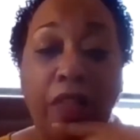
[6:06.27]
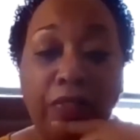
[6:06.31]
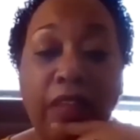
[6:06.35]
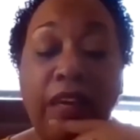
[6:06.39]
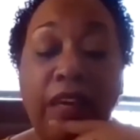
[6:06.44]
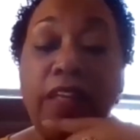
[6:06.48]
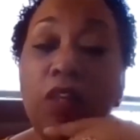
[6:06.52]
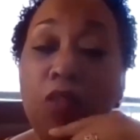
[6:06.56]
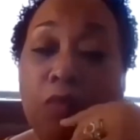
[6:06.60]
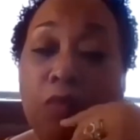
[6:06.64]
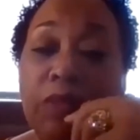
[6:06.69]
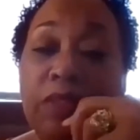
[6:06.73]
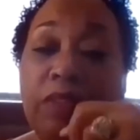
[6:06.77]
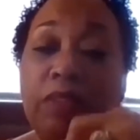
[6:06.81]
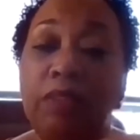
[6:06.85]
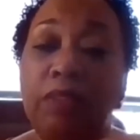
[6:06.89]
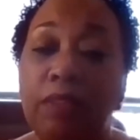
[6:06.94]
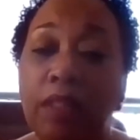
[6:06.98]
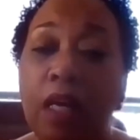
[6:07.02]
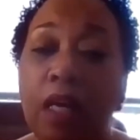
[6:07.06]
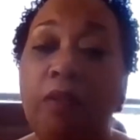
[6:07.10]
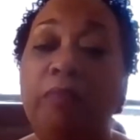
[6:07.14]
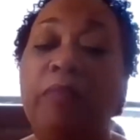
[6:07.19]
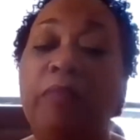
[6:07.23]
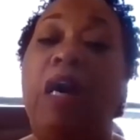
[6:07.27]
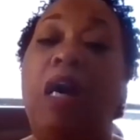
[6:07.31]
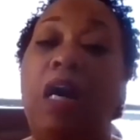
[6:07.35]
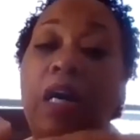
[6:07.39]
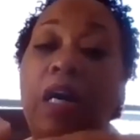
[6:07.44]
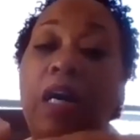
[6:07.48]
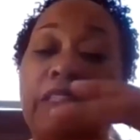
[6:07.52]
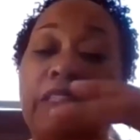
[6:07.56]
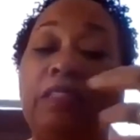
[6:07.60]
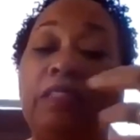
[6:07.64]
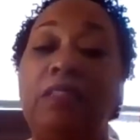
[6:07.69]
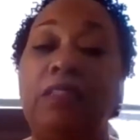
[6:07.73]
that it was some
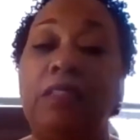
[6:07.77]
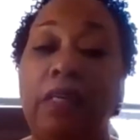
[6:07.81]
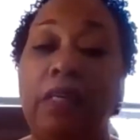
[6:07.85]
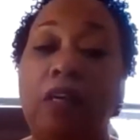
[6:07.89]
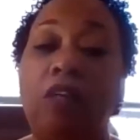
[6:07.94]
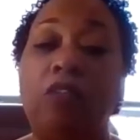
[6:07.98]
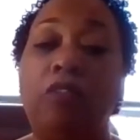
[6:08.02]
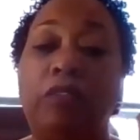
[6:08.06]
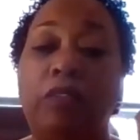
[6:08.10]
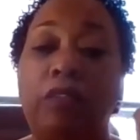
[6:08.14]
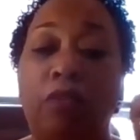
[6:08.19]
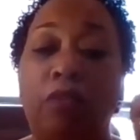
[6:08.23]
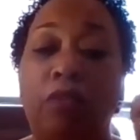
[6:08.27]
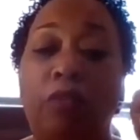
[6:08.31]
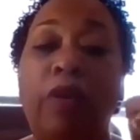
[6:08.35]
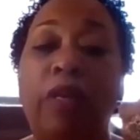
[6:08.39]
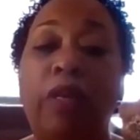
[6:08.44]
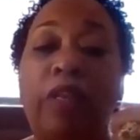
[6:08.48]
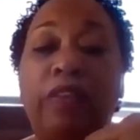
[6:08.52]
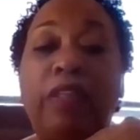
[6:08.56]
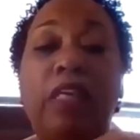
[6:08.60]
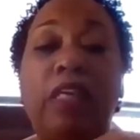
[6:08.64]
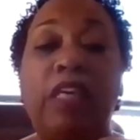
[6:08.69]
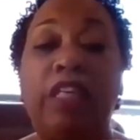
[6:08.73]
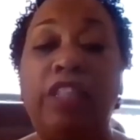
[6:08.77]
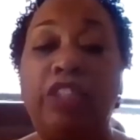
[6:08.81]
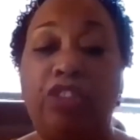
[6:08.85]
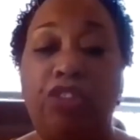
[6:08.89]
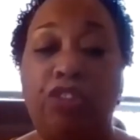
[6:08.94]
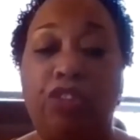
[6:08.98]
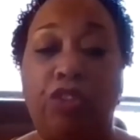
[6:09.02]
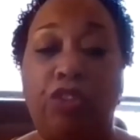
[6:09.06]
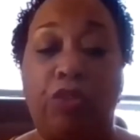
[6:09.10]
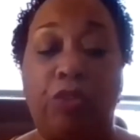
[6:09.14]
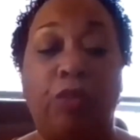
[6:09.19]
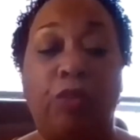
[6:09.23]
undealt with
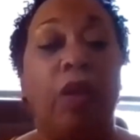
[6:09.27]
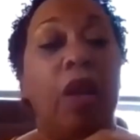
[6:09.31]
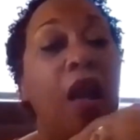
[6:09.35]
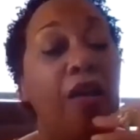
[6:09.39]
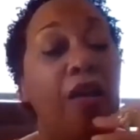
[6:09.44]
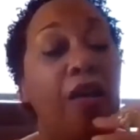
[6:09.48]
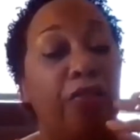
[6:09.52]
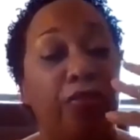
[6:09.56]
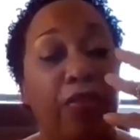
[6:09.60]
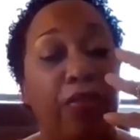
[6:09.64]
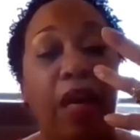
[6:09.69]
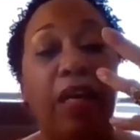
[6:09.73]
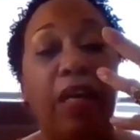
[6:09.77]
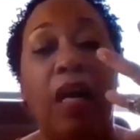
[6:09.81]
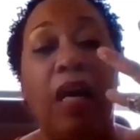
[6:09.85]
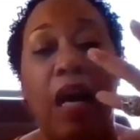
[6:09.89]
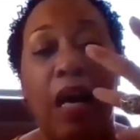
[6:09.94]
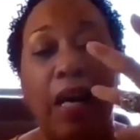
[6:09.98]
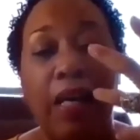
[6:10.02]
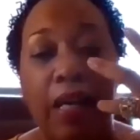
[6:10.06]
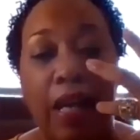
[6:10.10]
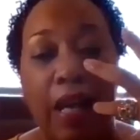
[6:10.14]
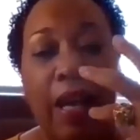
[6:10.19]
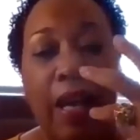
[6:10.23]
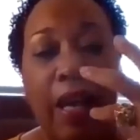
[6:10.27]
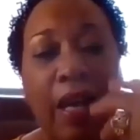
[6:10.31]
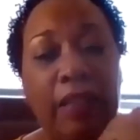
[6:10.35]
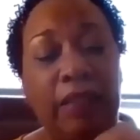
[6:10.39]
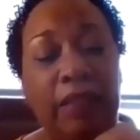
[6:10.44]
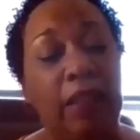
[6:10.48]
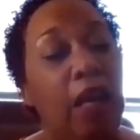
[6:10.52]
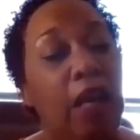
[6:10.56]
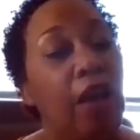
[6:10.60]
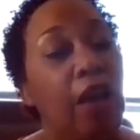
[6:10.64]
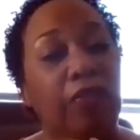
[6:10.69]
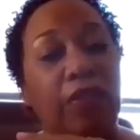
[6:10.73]
issue that I had,